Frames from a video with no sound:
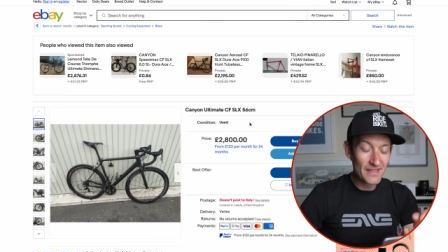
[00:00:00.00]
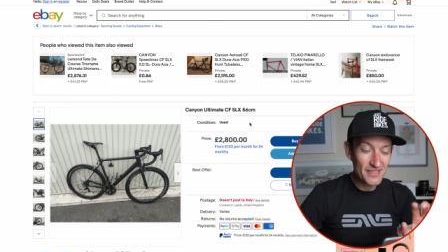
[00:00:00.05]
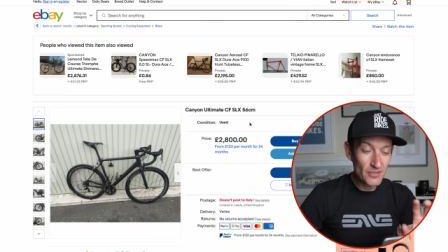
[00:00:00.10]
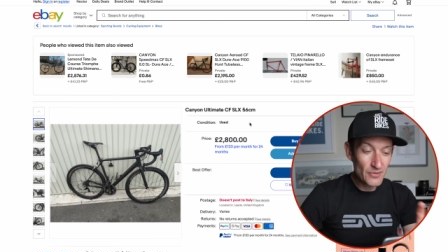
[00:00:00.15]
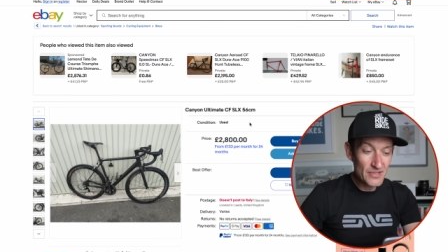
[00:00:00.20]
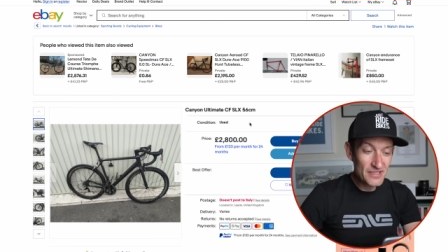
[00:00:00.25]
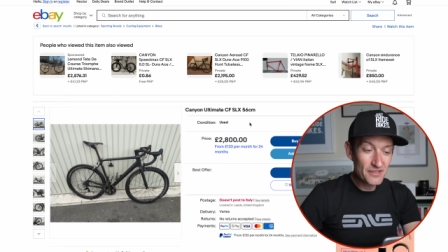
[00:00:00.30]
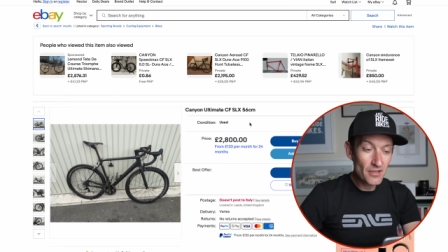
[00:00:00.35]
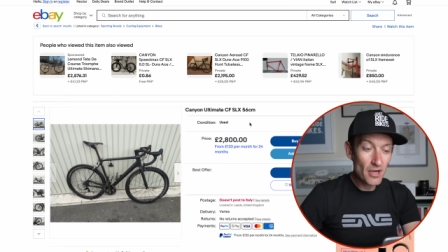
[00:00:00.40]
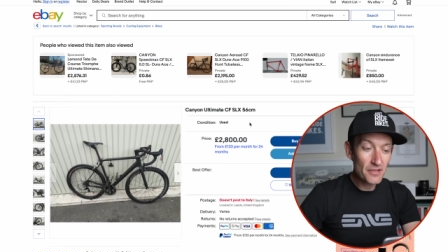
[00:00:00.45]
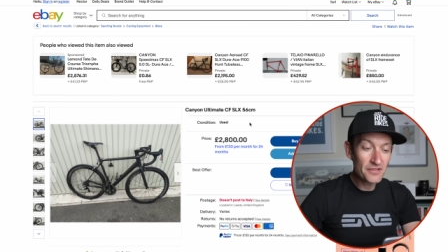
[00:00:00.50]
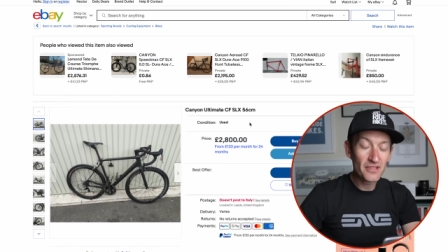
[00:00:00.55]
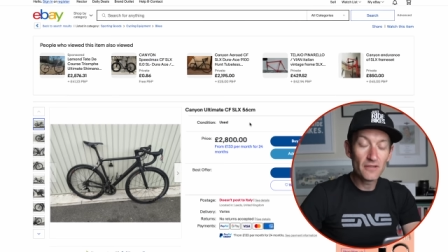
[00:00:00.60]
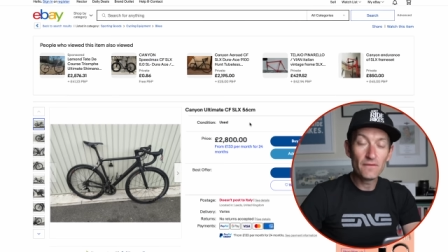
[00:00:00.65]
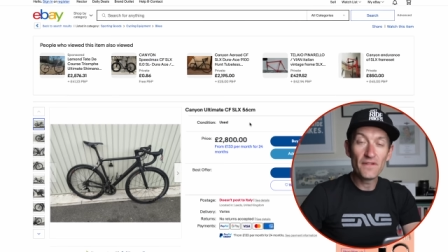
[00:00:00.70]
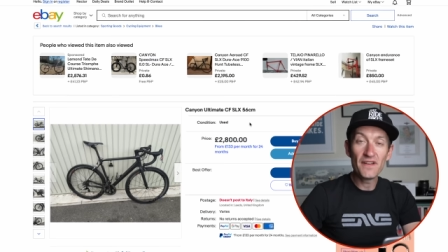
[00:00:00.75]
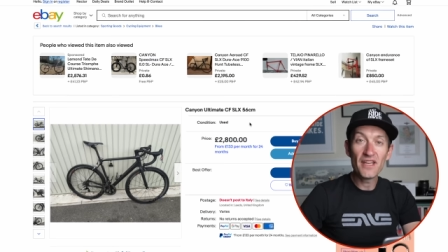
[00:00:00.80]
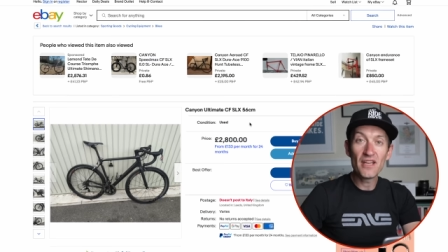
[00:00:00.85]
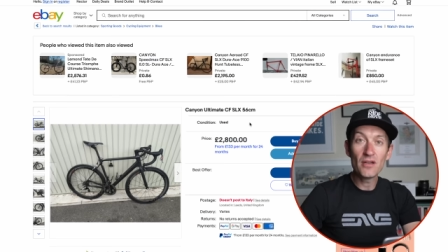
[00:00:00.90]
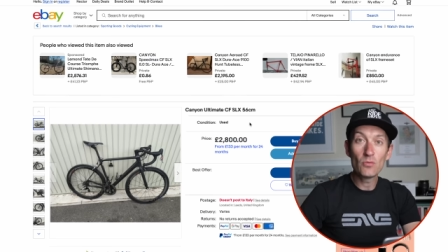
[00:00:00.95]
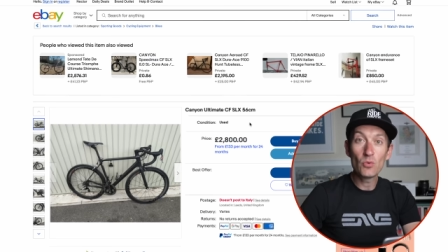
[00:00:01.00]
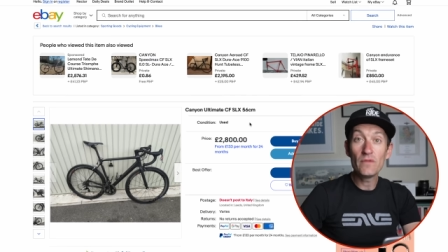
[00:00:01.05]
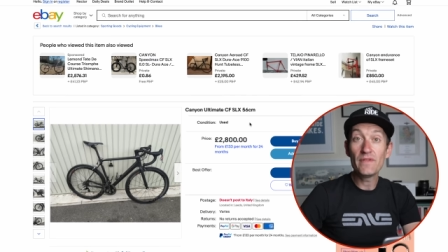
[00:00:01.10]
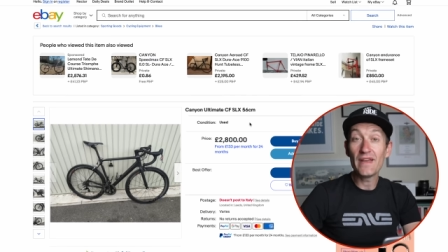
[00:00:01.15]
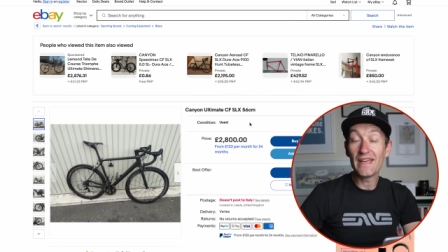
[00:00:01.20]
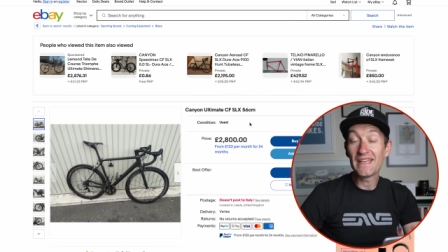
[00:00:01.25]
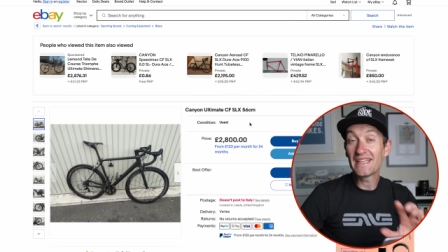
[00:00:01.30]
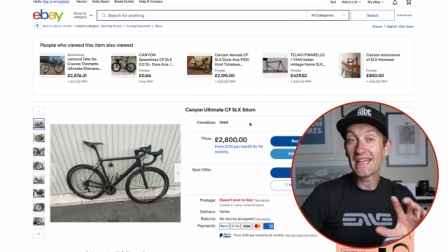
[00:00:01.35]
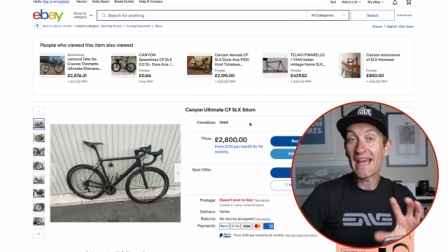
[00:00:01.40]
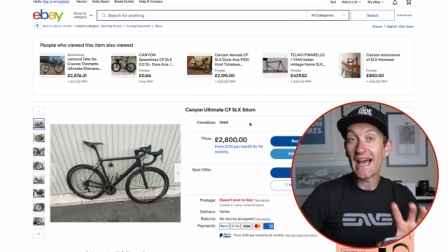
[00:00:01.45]
So we started the video with
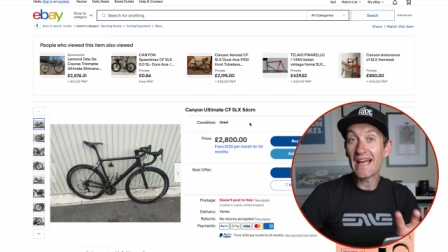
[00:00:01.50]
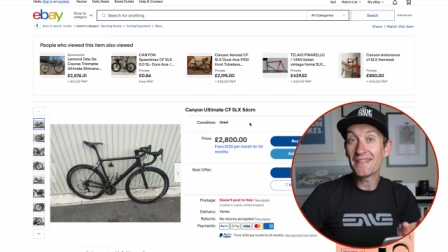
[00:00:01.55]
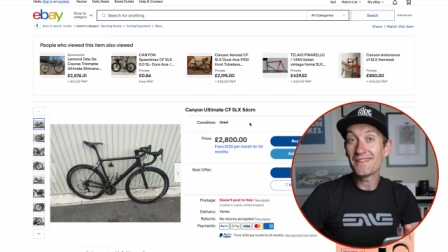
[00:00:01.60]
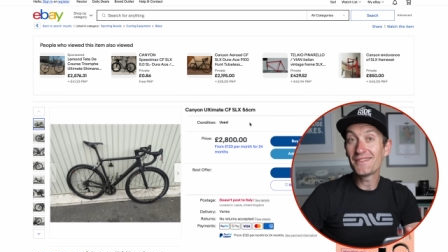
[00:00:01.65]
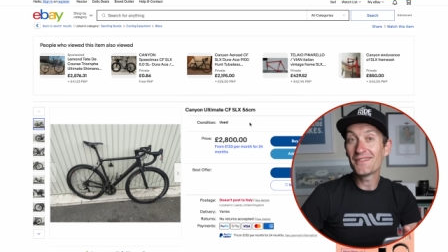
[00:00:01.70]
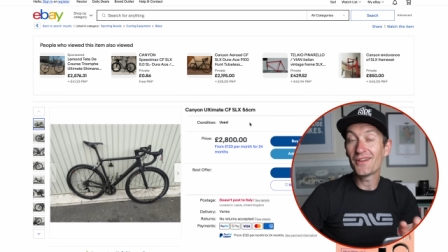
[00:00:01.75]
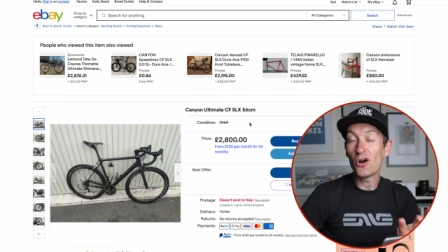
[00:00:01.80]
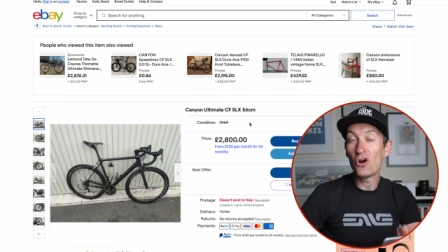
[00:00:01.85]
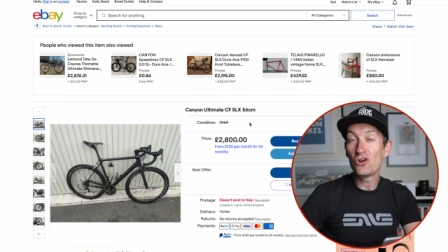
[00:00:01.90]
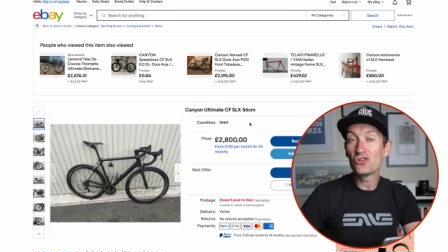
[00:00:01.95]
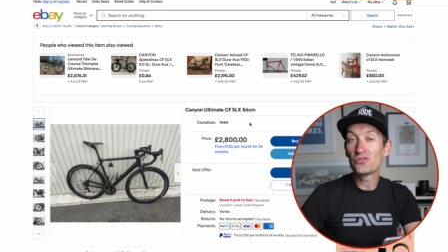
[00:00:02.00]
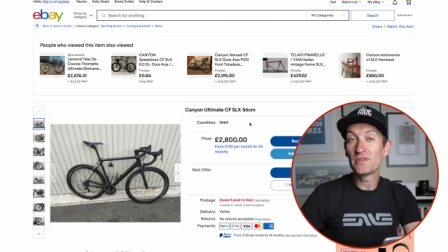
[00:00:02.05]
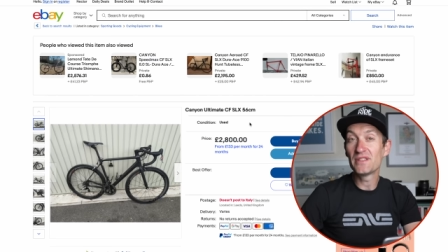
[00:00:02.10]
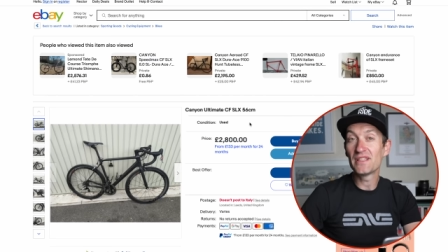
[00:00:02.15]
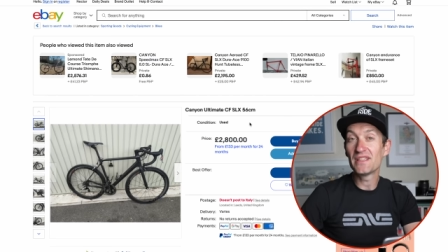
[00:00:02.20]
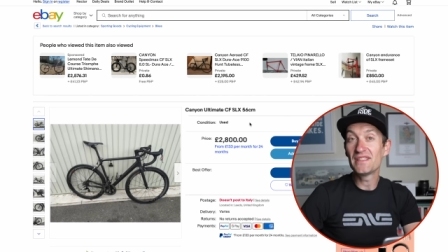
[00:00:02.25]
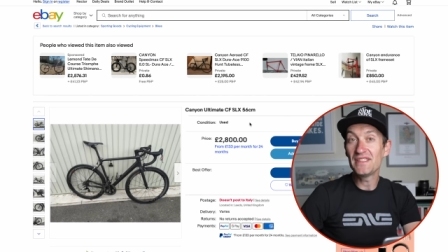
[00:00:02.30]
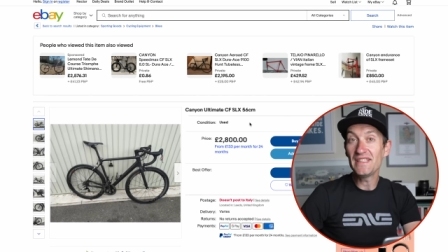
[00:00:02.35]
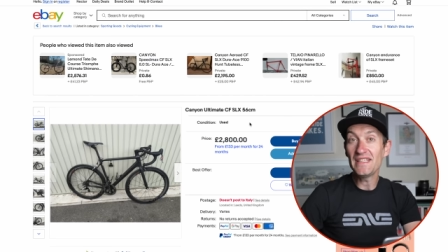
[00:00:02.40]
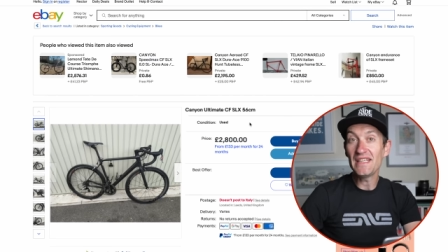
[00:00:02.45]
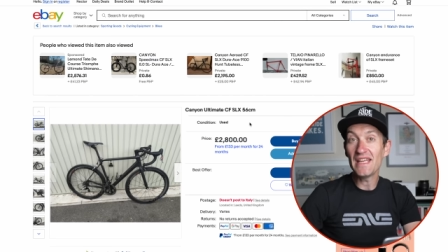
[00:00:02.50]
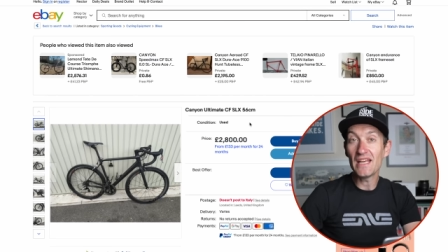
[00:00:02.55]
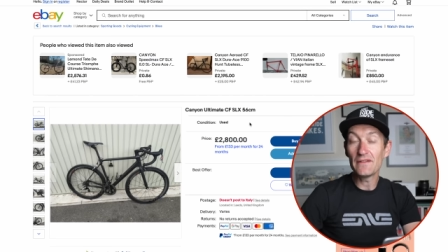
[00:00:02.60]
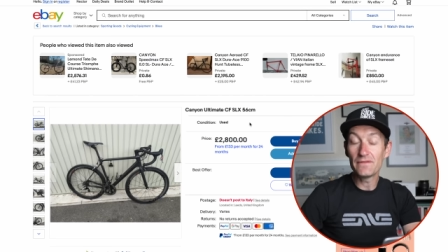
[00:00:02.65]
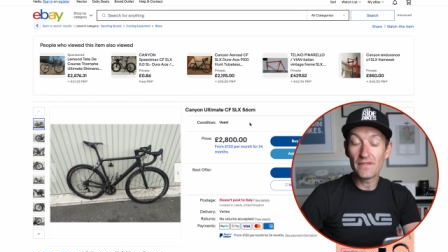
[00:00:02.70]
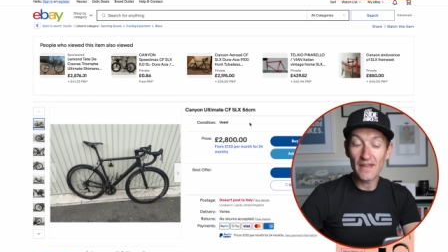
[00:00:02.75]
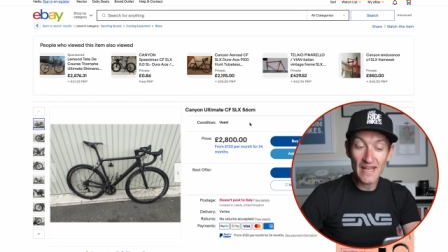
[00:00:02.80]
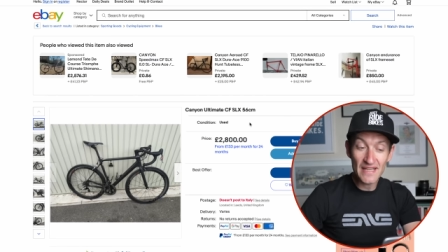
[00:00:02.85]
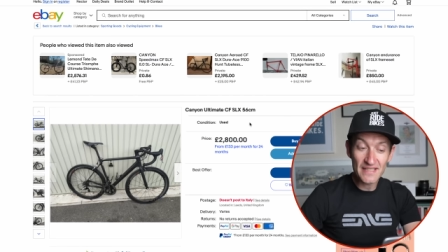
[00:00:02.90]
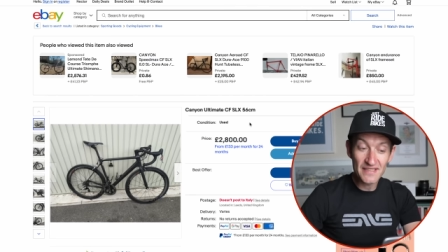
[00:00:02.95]
a Canyon Ultimate
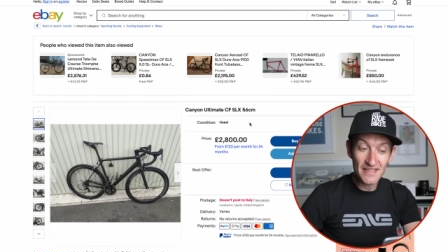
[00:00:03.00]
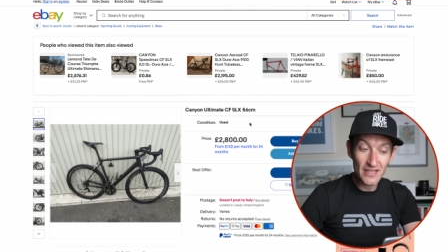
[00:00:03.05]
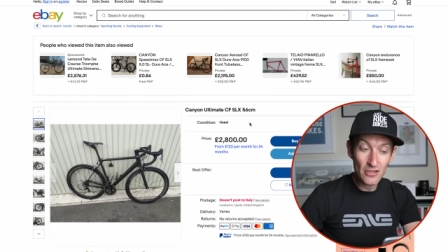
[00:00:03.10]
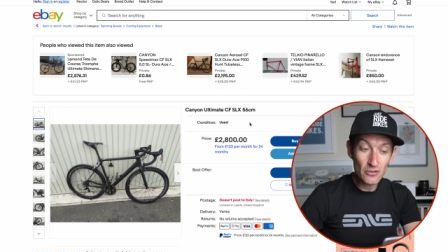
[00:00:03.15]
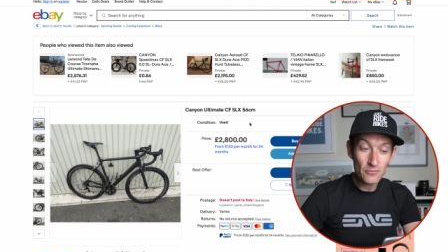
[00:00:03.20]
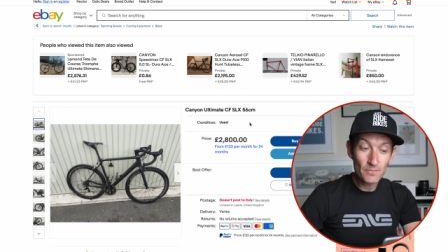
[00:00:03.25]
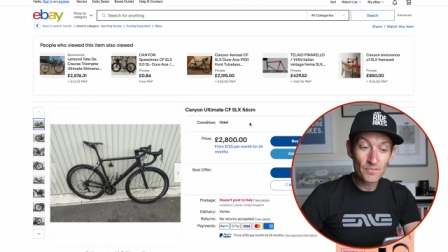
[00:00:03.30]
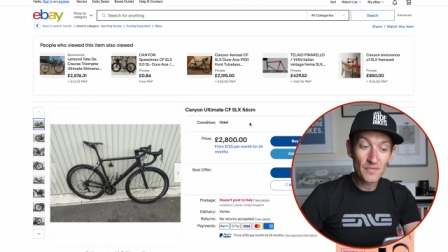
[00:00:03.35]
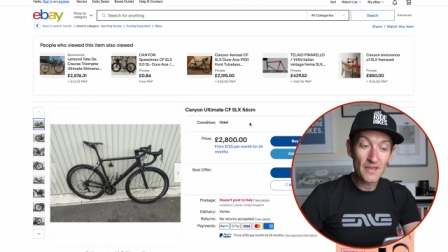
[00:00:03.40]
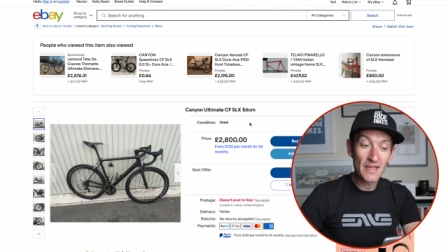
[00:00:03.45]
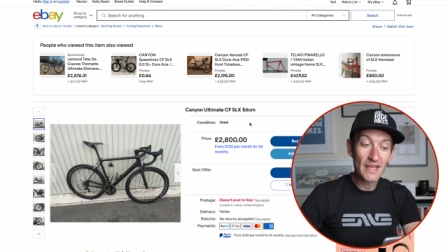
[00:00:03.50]
CF SL,